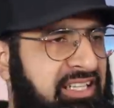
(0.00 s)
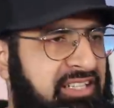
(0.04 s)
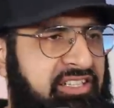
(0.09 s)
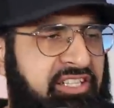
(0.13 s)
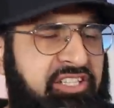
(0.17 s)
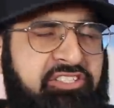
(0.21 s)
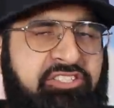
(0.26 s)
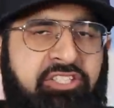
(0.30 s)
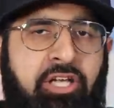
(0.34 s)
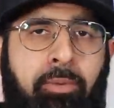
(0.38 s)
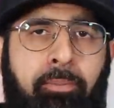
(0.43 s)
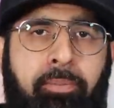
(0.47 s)
take the
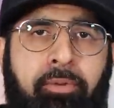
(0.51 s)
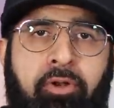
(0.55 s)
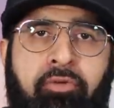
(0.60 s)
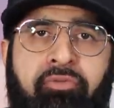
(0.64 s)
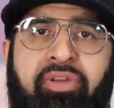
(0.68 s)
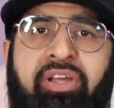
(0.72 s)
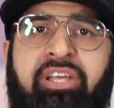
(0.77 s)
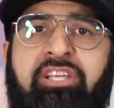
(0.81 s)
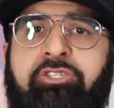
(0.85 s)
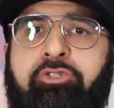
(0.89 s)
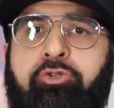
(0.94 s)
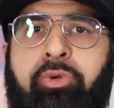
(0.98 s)
example of
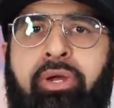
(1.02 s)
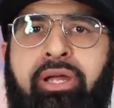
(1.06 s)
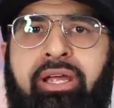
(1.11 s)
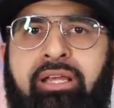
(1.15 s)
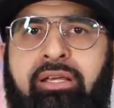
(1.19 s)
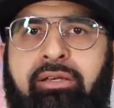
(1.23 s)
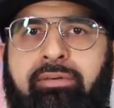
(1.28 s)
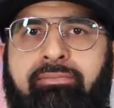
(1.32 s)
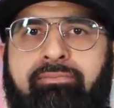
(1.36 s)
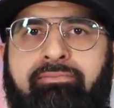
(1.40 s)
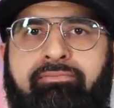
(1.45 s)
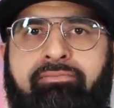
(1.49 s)

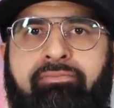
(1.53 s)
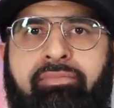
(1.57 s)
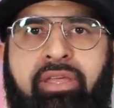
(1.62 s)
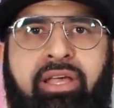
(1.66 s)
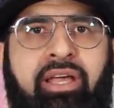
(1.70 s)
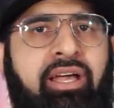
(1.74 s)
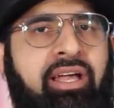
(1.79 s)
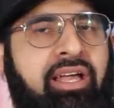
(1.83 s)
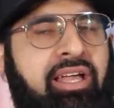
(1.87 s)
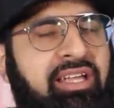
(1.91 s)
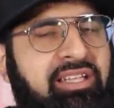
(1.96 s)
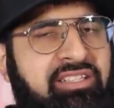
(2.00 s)
Israel.
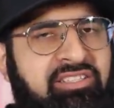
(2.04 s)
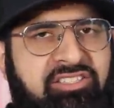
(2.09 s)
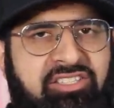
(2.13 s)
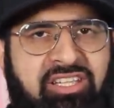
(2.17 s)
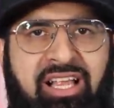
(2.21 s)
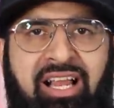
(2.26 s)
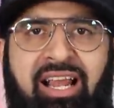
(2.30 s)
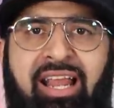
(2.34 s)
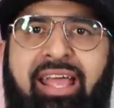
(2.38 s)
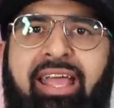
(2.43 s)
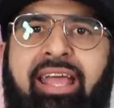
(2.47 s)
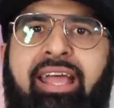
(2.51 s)
Yeah, it's
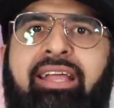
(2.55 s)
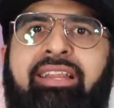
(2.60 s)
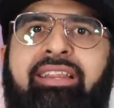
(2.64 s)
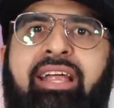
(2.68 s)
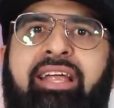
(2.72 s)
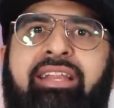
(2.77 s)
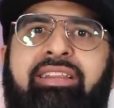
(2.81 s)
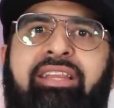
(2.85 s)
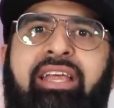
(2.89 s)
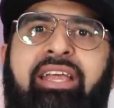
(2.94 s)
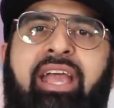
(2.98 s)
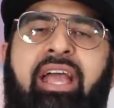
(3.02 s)
clear
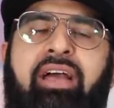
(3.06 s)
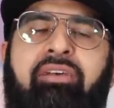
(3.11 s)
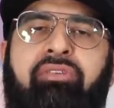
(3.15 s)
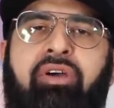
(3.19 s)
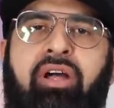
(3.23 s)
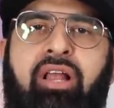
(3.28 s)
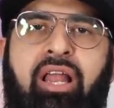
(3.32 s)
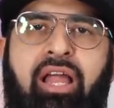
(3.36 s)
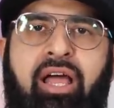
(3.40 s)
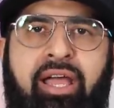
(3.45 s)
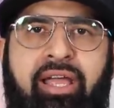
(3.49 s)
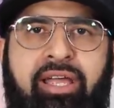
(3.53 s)
that they have
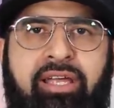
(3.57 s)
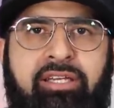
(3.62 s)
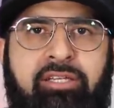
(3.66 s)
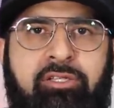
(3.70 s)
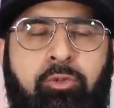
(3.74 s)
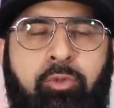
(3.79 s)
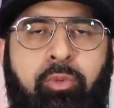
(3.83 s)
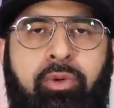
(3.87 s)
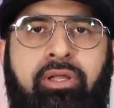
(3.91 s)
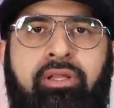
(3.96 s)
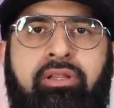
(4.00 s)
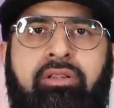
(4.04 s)

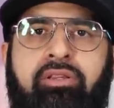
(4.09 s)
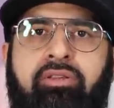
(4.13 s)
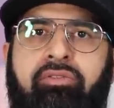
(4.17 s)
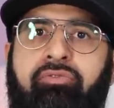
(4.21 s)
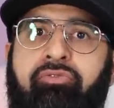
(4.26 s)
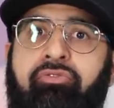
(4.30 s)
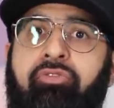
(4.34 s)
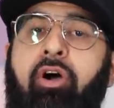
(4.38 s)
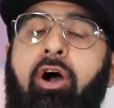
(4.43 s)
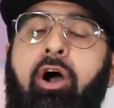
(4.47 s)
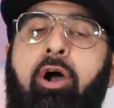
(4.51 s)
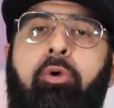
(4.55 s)
aligned with
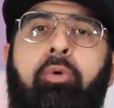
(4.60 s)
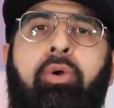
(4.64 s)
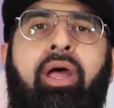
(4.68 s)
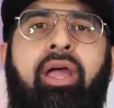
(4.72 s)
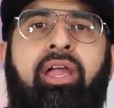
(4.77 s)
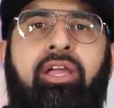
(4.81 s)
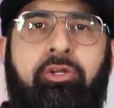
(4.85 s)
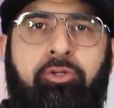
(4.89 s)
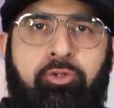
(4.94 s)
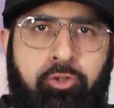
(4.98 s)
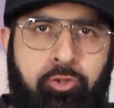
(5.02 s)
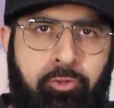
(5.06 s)
far
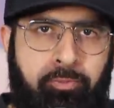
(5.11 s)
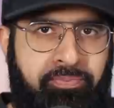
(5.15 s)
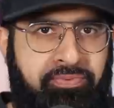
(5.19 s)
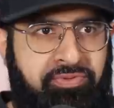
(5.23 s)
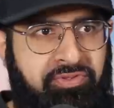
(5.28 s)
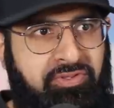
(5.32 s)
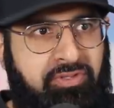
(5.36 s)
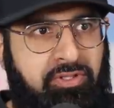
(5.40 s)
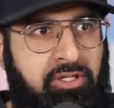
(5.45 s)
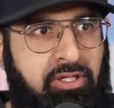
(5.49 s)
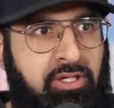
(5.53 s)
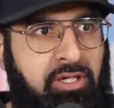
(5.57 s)
right
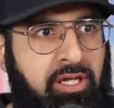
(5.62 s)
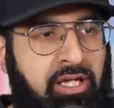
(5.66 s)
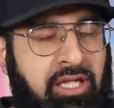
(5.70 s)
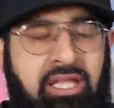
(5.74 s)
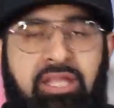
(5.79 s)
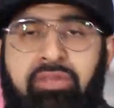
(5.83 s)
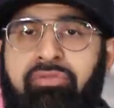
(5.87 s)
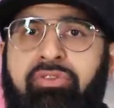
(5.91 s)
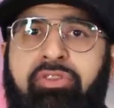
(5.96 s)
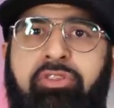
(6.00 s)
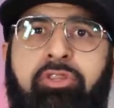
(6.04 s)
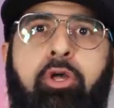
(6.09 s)
groups,
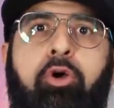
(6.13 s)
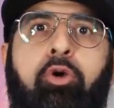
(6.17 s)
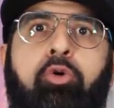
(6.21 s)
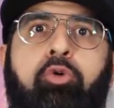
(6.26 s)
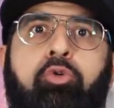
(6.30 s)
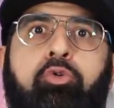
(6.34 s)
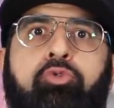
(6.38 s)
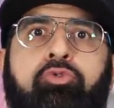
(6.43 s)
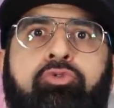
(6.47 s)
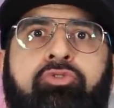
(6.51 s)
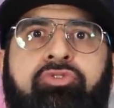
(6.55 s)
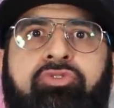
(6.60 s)
even
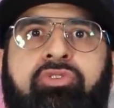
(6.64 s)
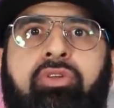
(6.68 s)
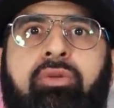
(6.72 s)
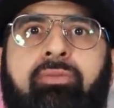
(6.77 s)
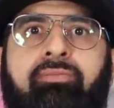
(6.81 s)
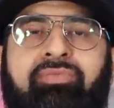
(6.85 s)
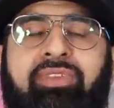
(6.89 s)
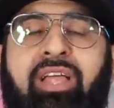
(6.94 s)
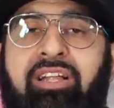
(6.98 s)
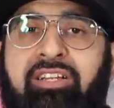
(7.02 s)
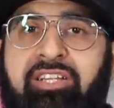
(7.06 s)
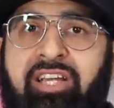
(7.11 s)
those
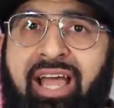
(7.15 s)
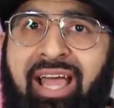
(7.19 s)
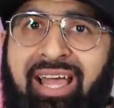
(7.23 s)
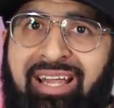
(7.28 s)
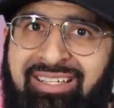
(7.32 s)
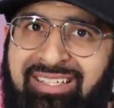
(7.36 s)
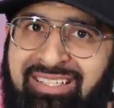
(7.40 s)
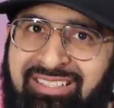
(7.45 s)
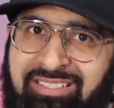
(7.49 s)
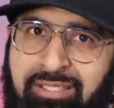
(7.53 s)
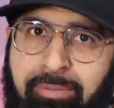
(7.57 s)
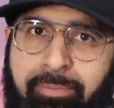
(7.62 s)
that are anti